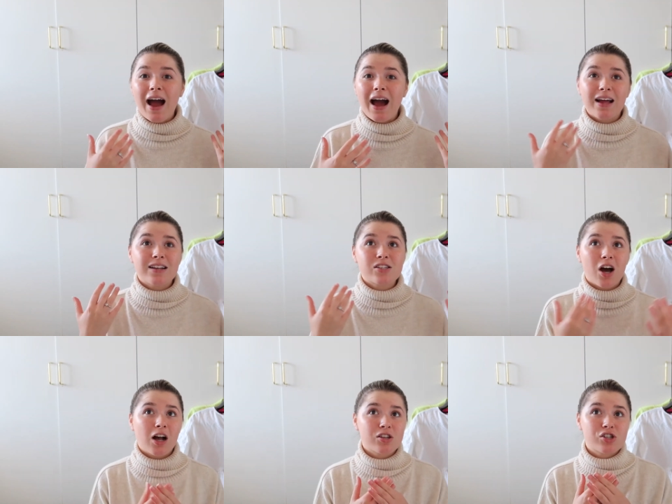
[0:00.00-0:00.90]
and
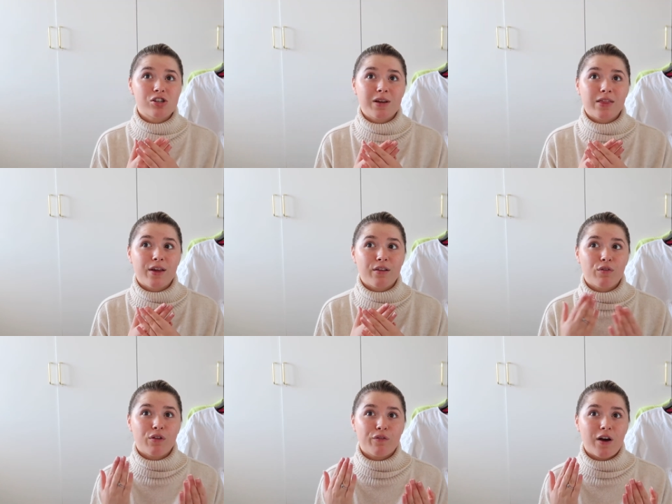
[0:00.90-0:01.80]
us doing things
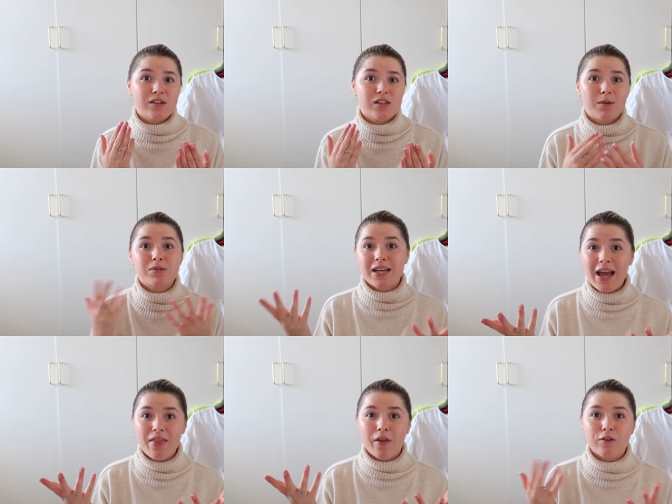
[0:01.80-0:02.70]
for the first time
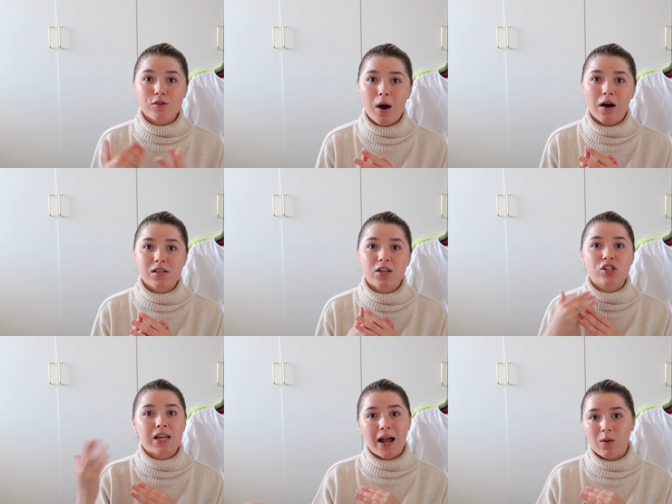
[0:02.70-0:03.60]
together as well, such
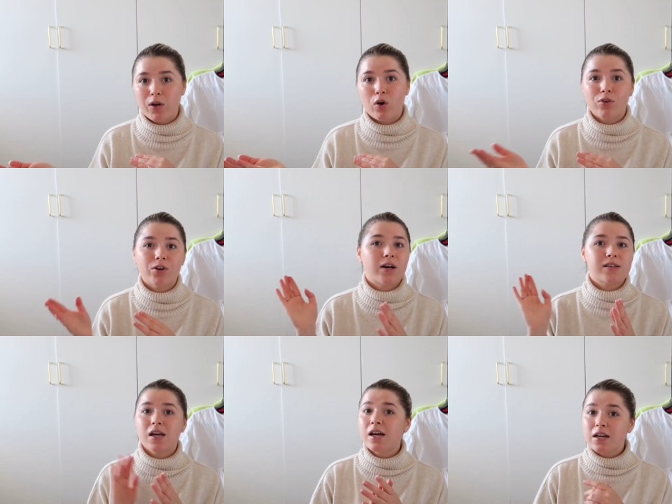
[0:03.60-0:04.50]
as Halloween Horror
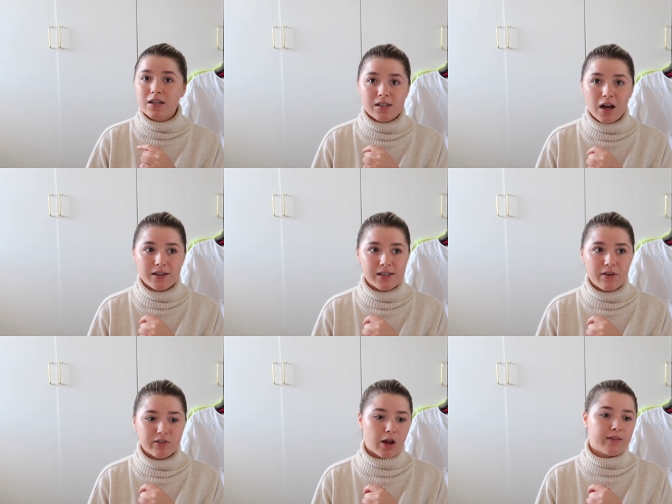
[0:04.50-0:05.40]
Nights, because I'd
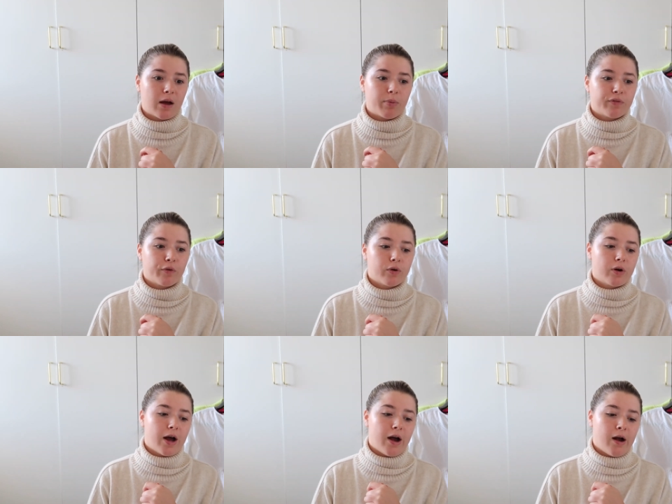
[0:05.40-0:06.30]
never done that before.